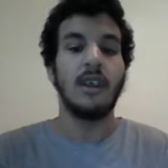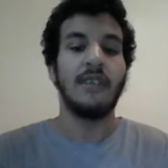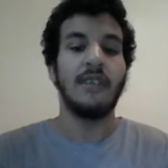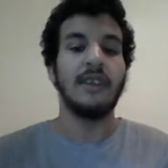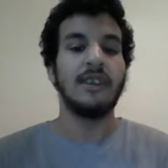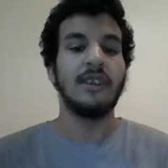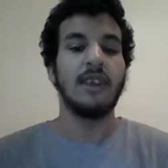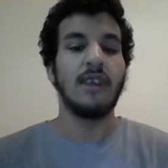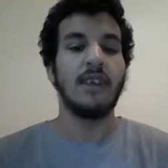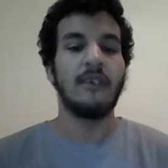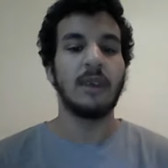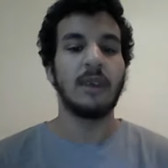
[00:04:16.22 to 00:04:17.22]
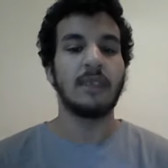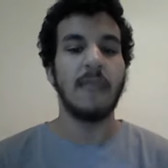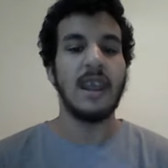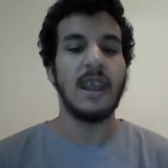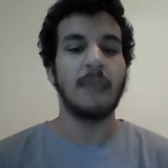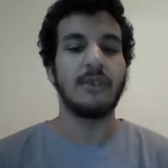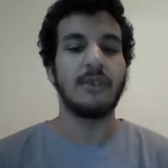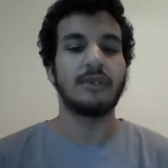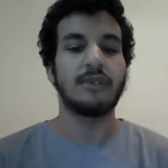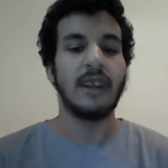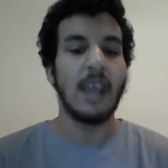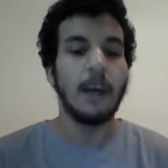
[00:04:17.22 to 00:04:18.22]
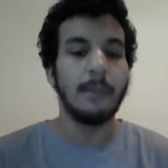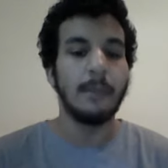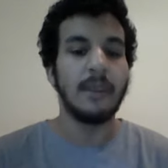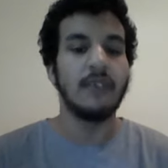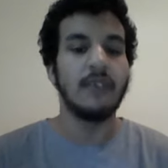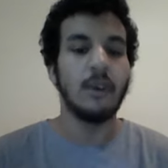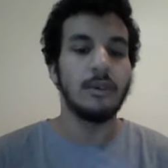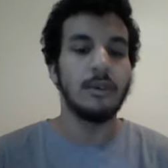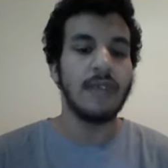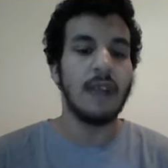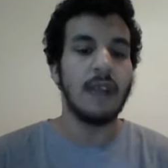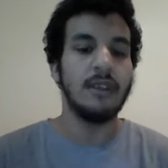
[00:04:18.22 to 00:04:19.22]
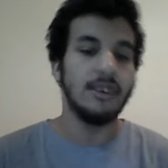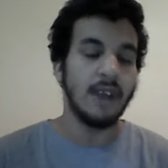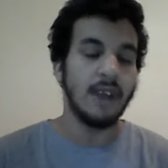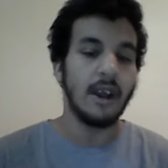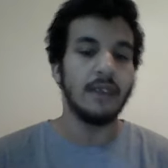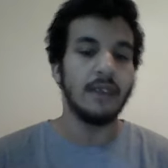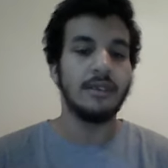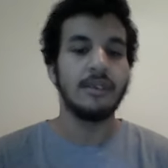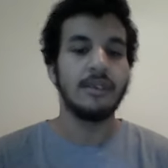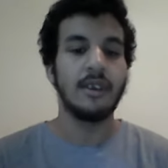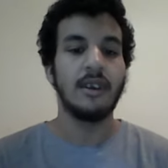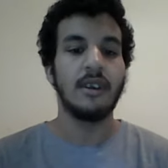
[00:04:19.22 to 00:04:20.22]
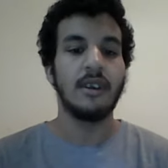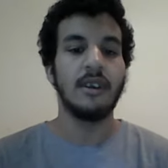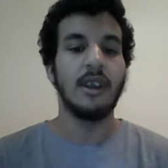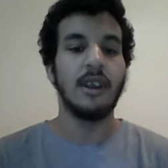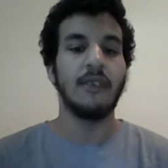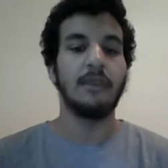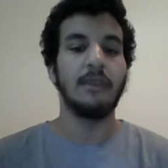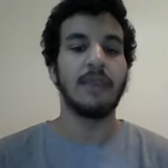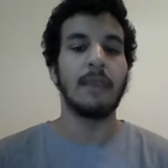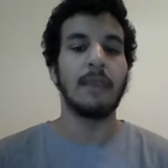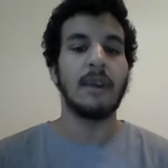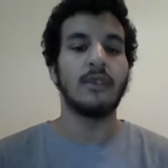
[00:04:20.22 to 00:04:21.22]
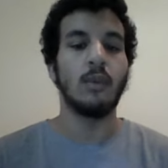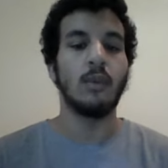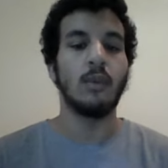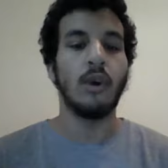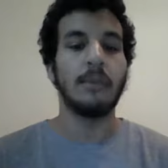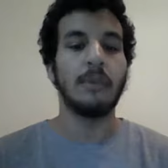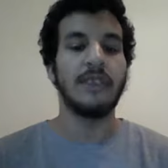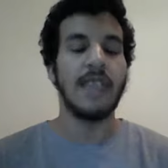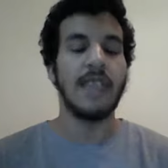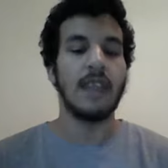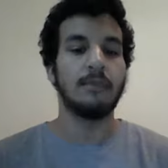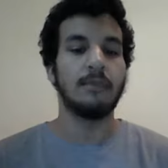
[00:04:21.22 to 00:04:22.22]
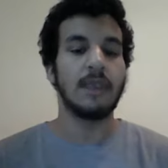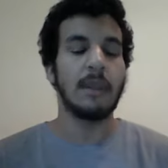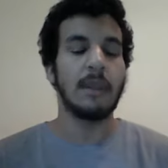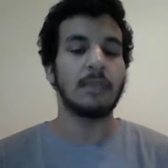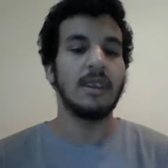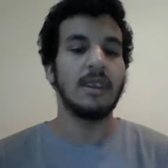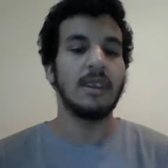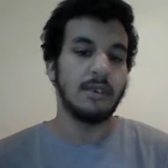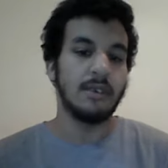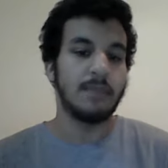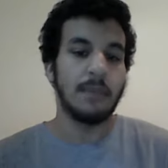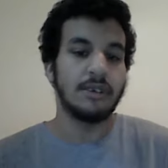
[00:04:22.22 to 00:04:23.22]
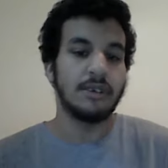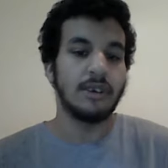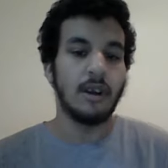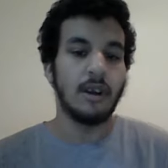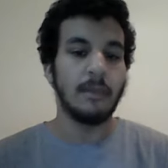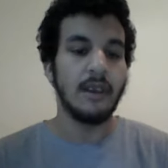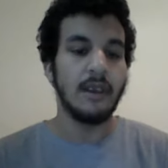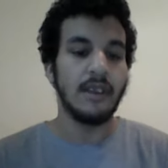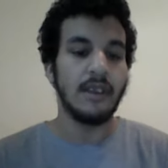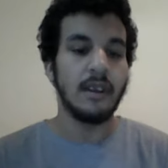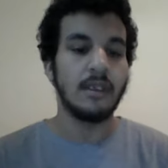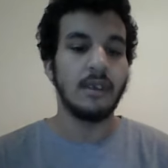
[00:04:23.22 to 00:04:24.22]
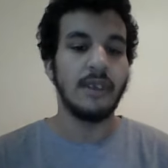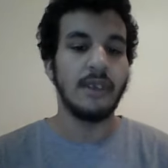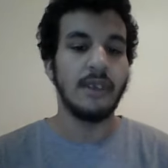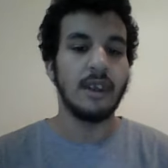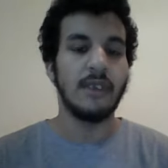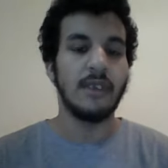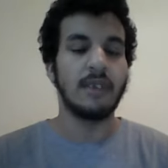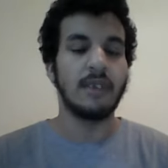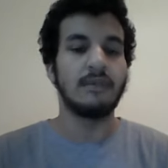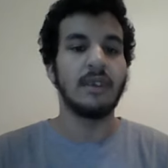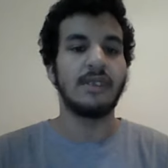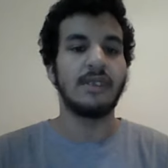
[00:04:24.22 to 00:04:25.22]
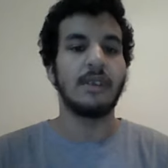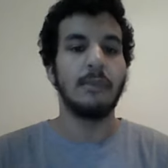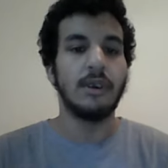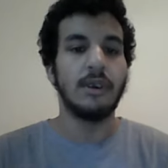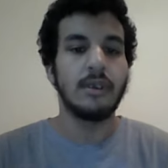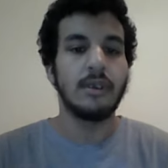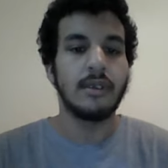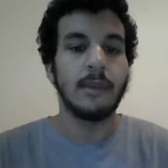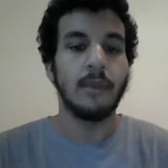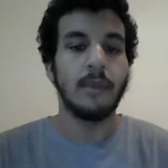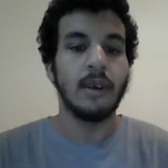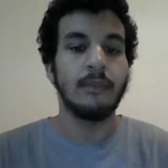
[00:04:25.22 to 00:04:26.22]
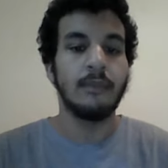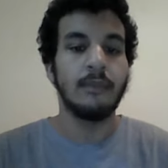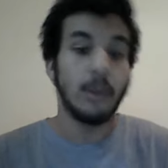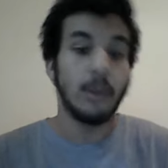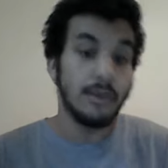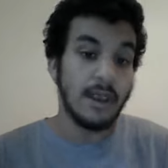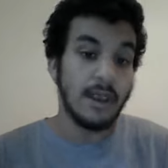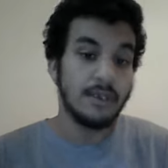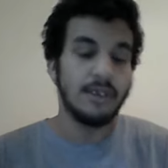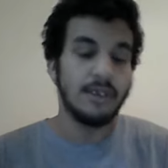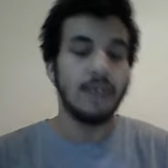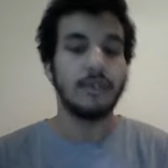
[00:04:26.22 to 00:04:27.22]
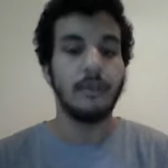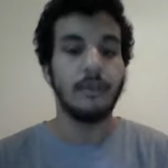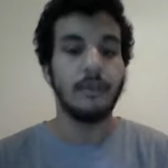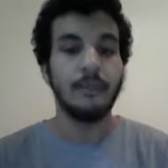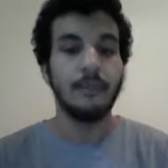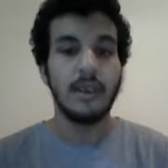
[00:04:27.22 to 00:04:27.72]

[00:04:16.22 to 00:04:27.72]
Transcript: And then everyone gets mad at him, doesn't try to help him, and he goes down and he dies. And they bring him out of the water, but they can't bring him back. But he's pretty much gone by then. So they just realize that they murdered someone, although it was accidental.